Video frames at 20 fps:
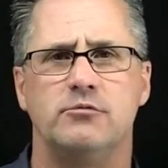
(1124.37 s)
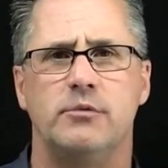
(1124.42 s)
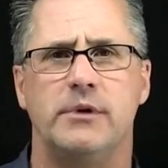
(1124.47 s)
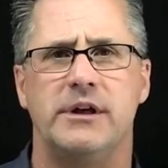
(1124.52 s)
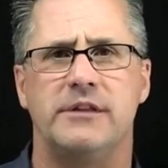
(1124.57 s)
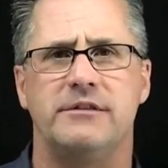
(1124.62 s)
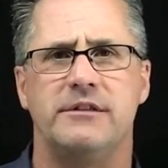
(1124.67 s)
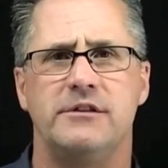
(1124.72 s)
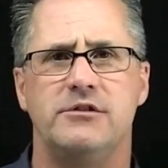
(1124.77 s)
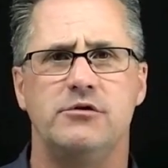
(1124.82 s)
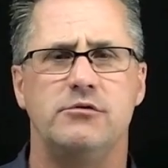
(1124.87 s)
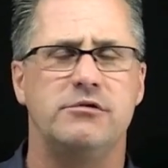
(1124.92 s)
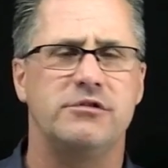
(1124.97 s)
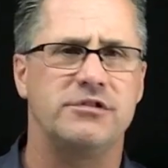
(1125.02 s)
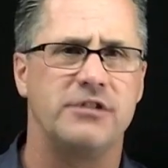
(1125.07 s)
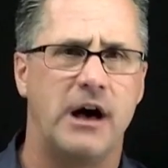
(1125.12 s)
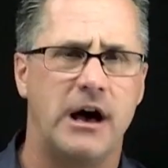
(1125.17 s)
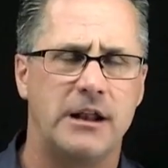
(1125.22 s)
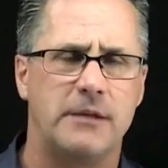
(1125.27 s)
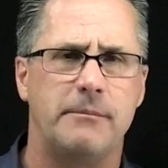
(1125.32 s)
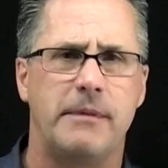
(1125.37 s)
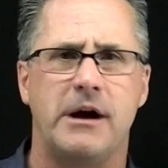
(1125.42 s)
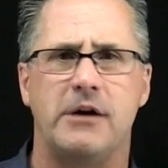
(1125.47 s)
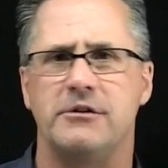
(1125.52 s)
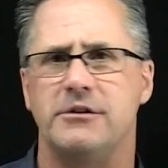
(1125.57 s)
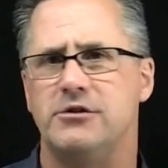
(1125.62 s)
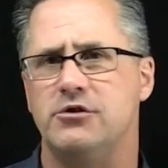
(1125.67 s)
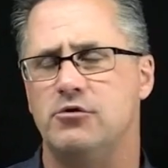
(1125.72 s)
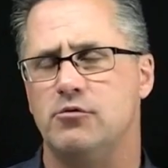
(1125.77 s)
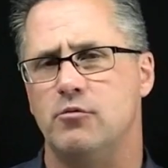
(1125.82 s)
with and you thought about
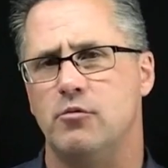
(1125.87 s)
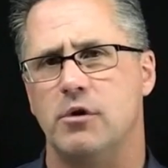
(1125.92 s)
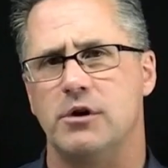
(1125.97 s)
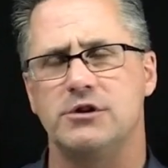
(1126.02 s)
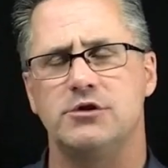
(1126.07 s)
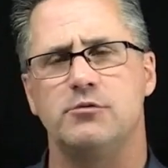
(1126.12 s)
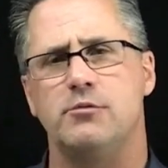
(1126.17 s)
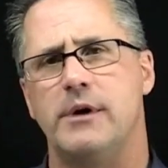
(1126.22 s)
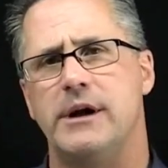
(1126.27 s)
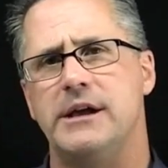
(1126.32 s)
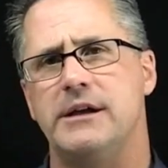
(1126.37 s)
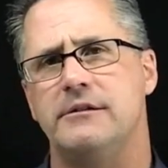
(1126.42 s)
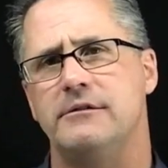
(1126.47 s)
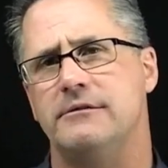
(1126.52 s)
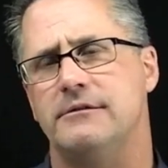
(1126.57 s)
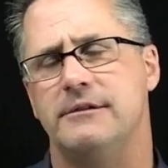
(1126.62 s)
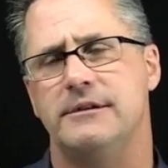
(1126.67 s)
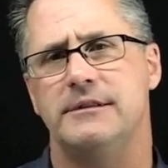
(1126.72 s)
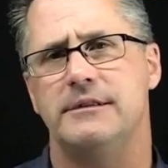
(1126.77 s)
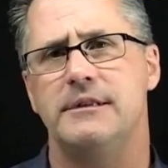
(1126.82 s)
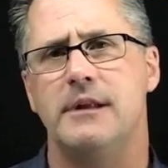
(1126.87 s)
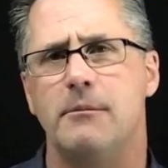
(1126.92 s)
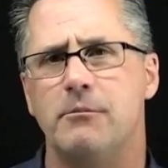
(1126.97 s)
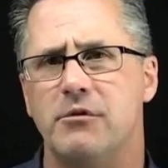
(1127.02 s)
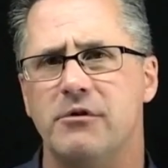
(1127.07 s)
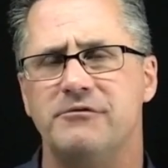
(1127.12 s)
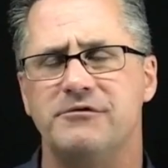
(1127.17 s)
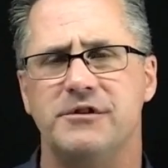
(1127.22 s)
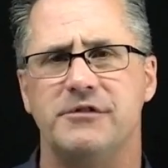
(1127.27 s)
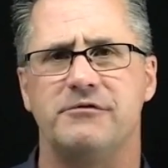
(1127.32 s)
and you worked away a
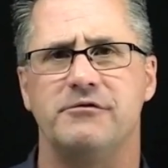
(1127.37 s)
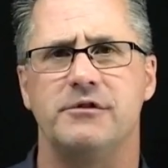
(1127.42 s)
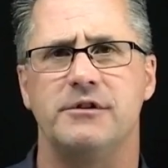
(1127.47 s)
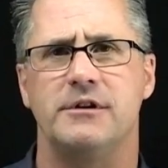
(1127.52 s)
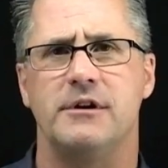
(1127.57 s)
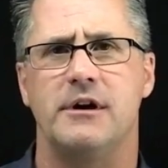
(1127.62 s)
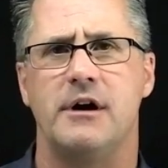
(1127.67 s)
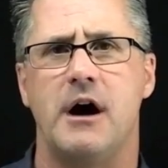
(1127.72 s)
number of different